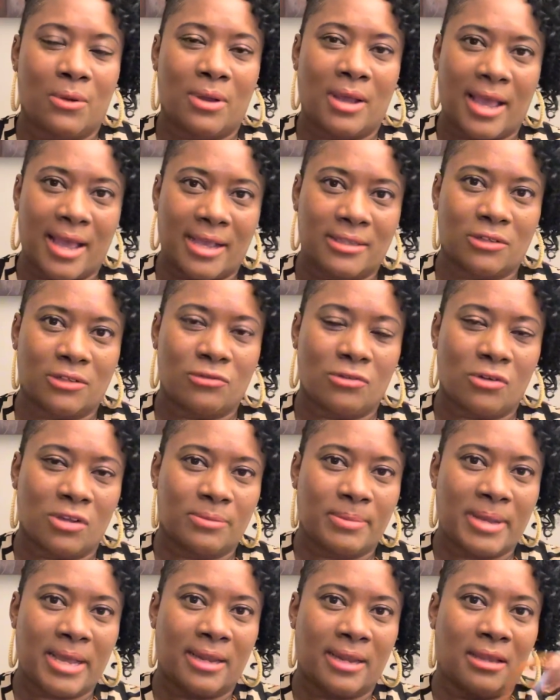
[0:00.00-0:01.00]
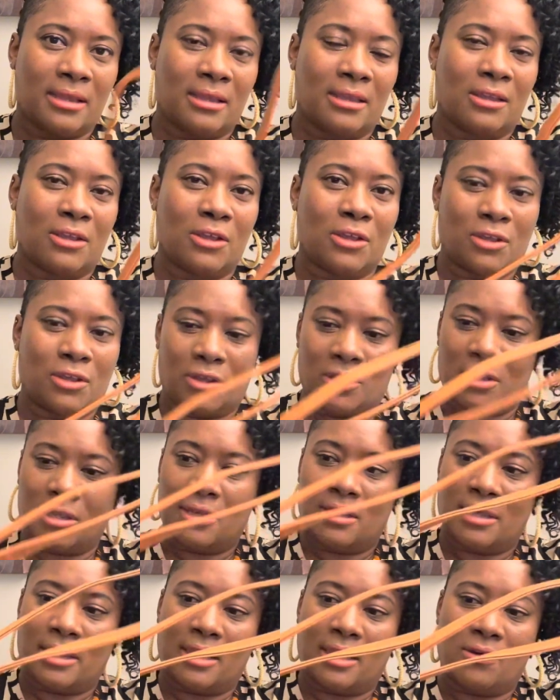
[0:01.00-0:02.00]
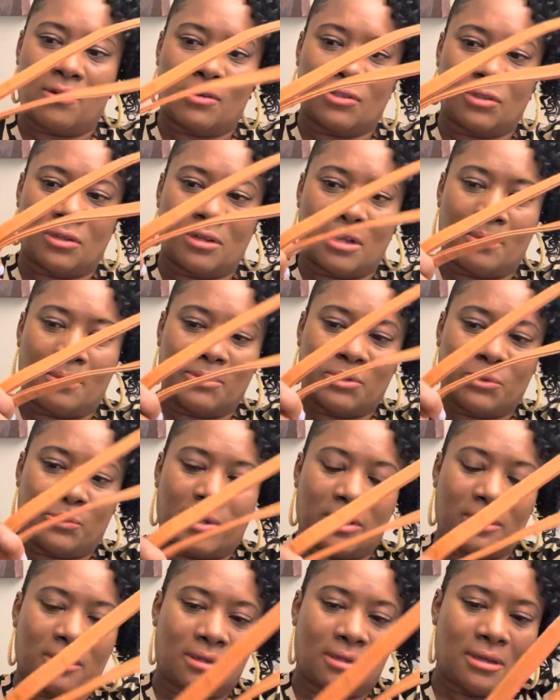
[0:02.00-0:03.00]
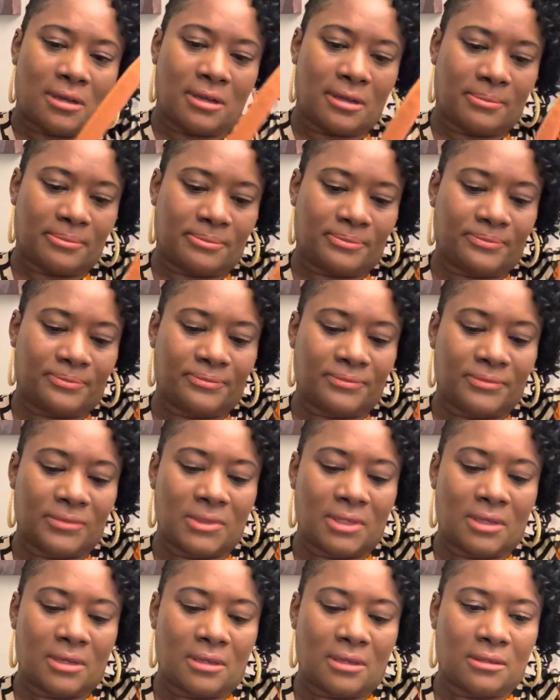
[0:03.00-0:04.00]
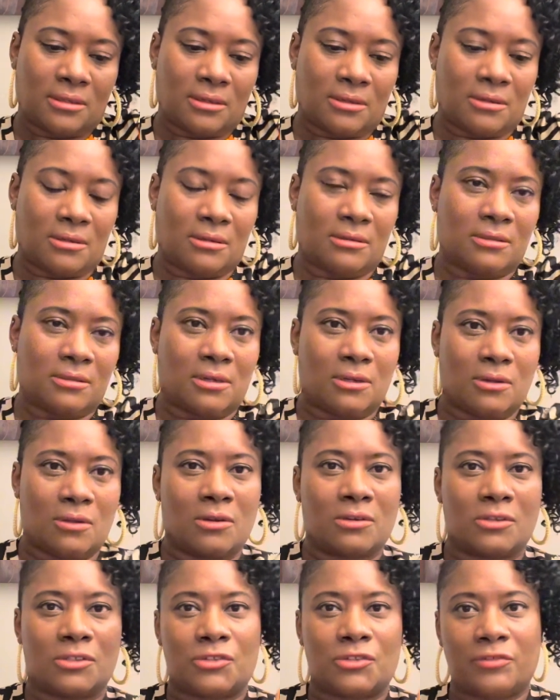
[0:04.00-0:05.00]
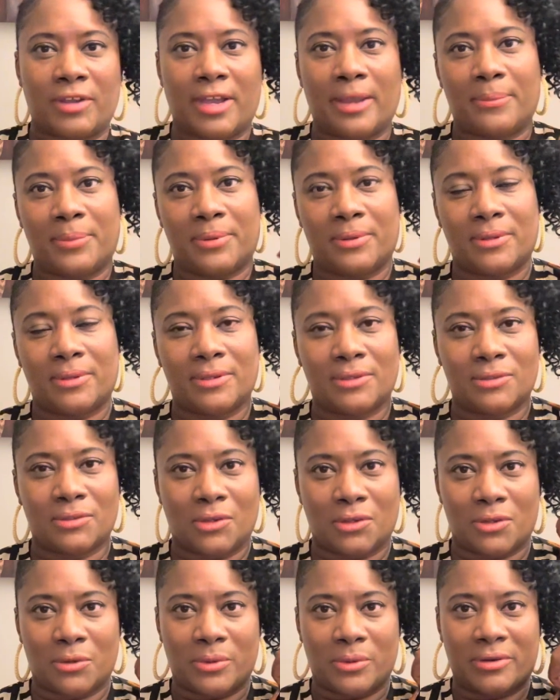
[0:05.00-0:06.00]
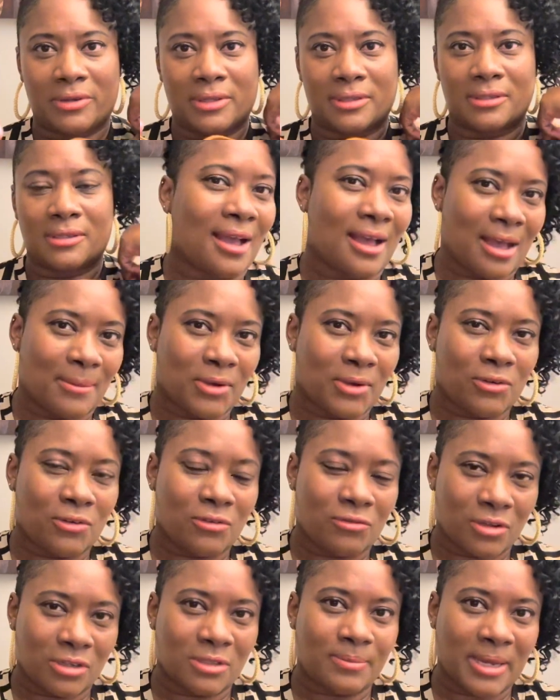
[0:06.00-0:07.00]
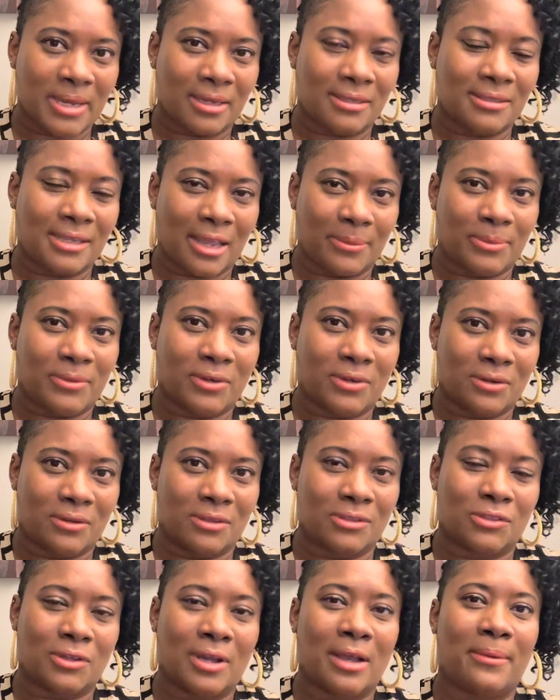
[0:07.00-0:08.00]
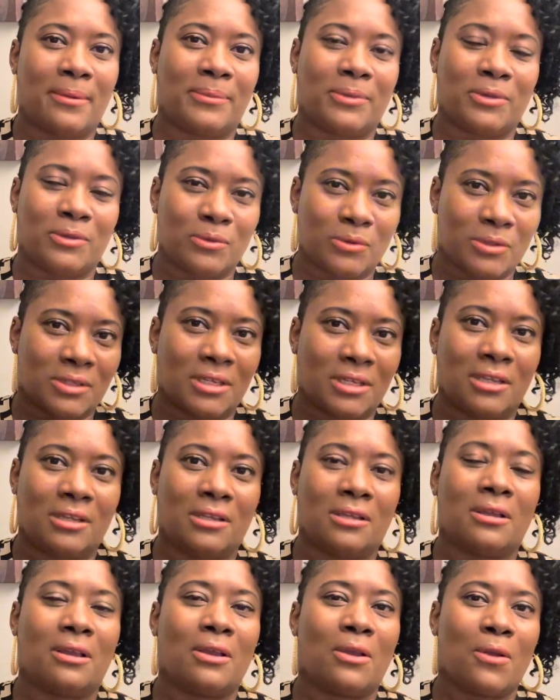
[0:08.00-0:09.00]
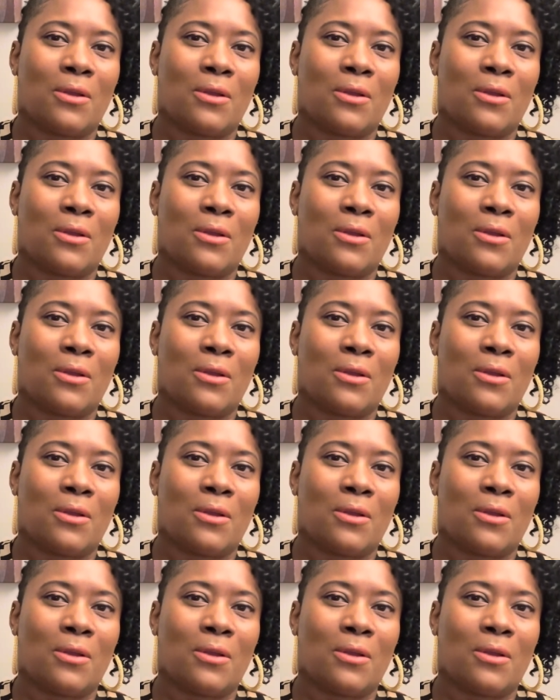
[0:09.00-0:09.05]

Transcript: as a crossbody. It also comes with the, um, the, the longer strap, so you can wear it. I'm a crossbody type of girl, so I'm usually